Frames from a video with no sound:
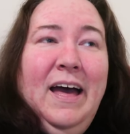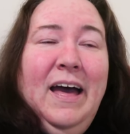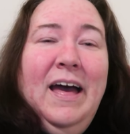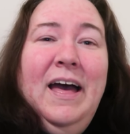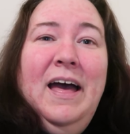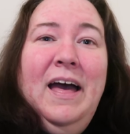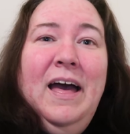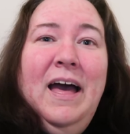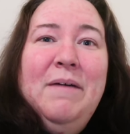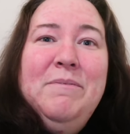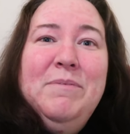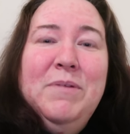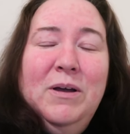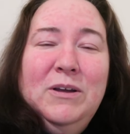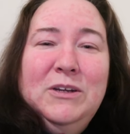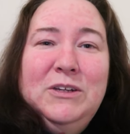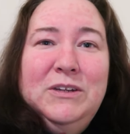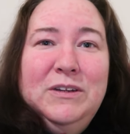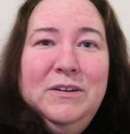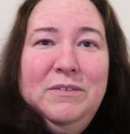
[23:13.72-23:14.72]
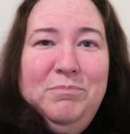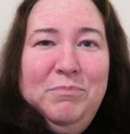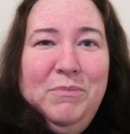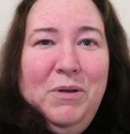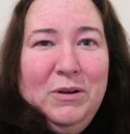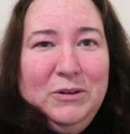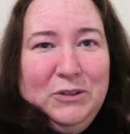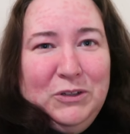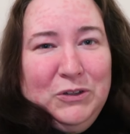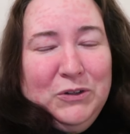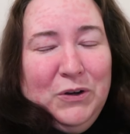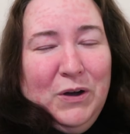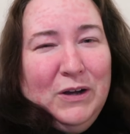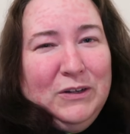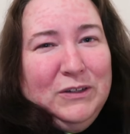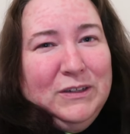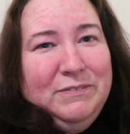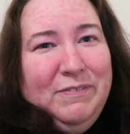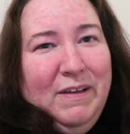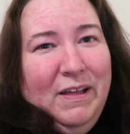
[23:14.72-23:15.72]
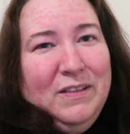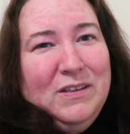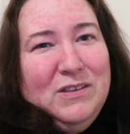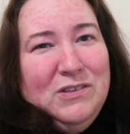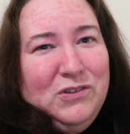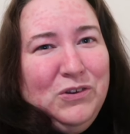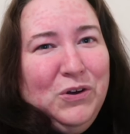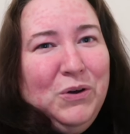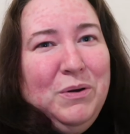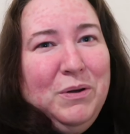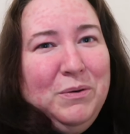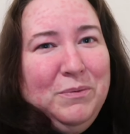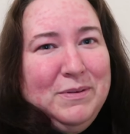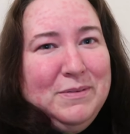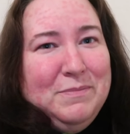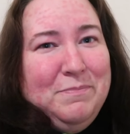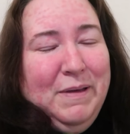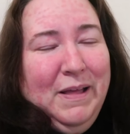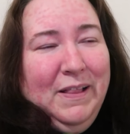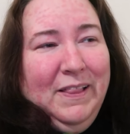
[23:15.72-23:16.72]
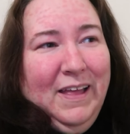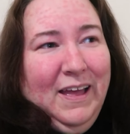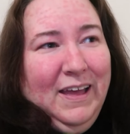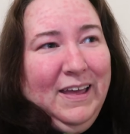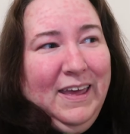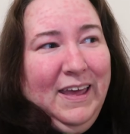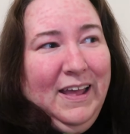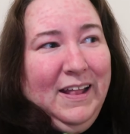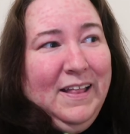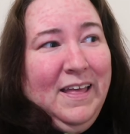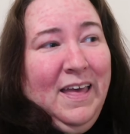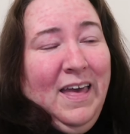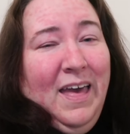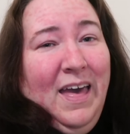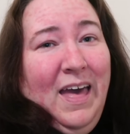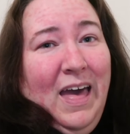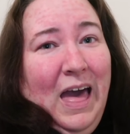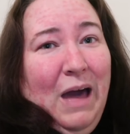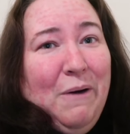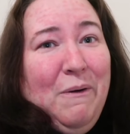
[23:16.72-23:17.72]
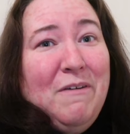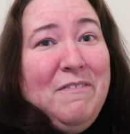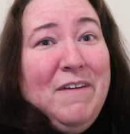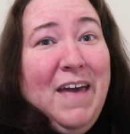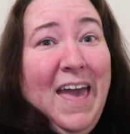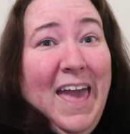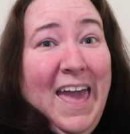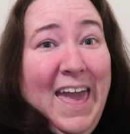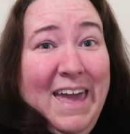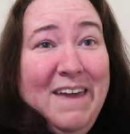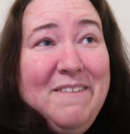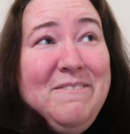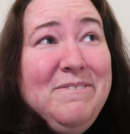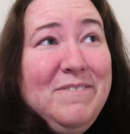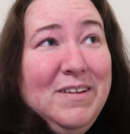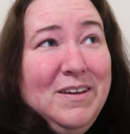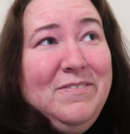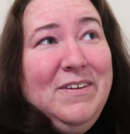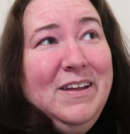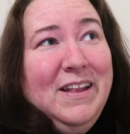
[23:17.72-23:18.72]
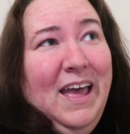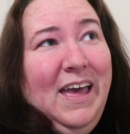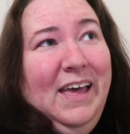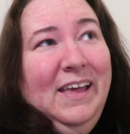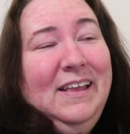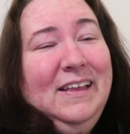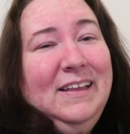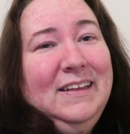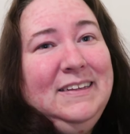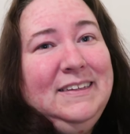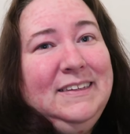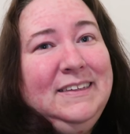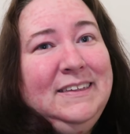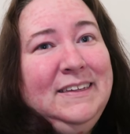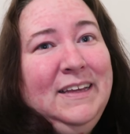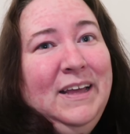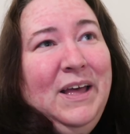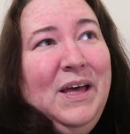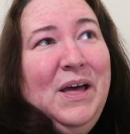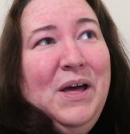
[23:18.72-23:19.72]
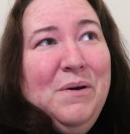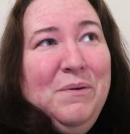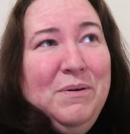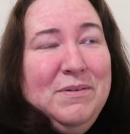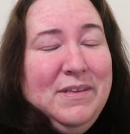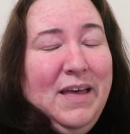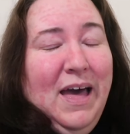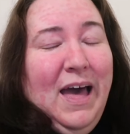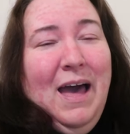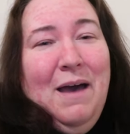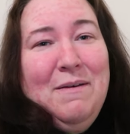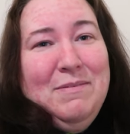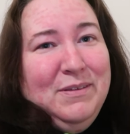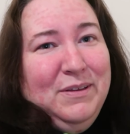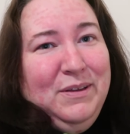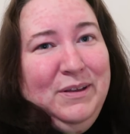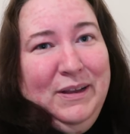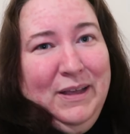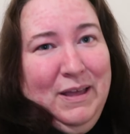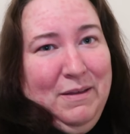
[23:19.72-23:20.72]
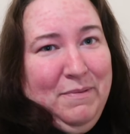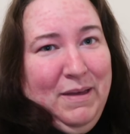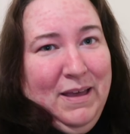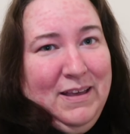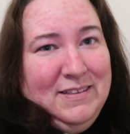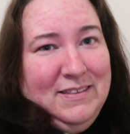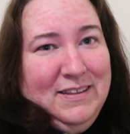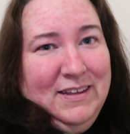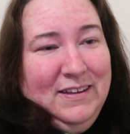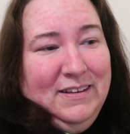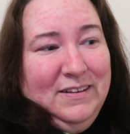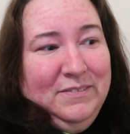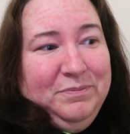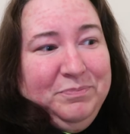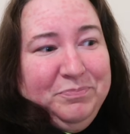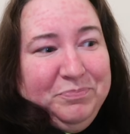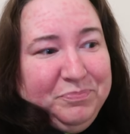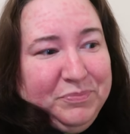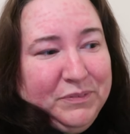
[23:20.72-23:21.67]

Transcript: I'm not sure. I just felt the story was a bit lacking. However, everything else was absolutely amazing.